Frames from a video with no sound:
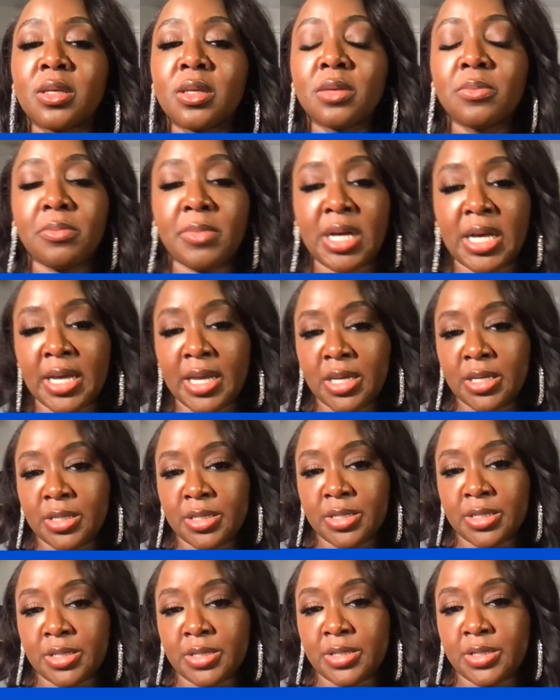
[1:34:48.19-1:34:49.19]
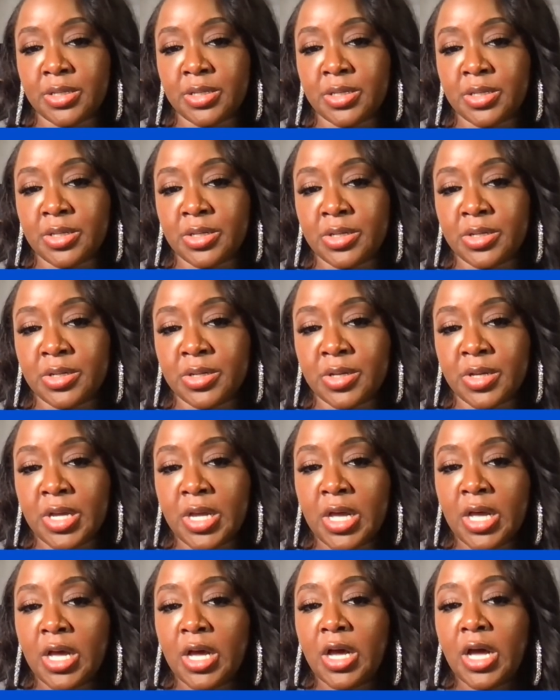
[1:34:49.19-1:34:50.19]
my uh
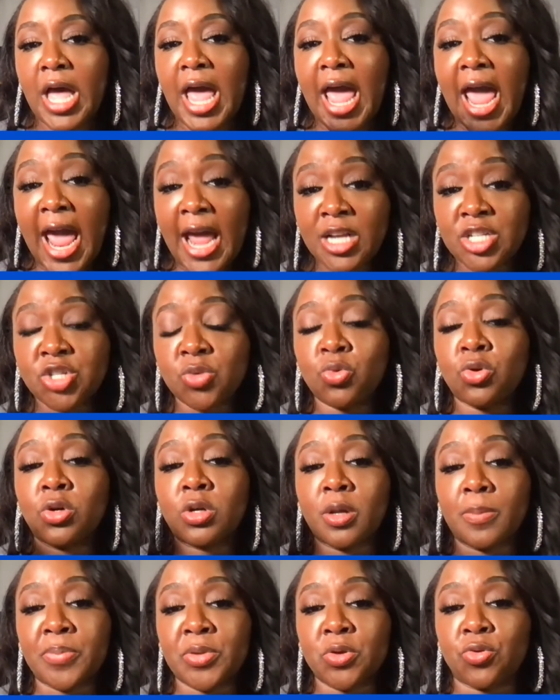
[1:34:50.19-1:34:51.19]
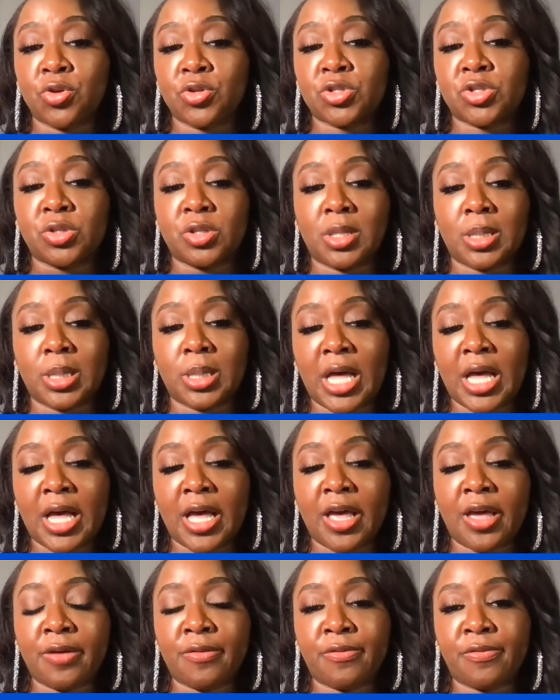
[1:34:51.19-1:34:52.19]
actual computer to the
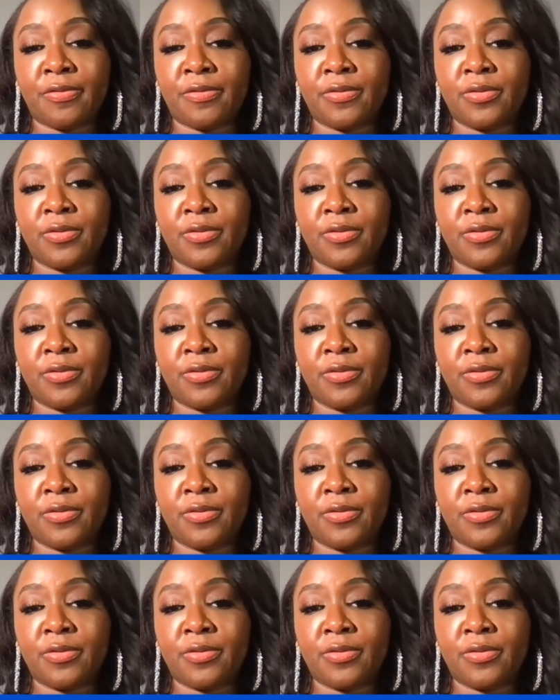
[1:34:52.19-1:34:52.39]
live.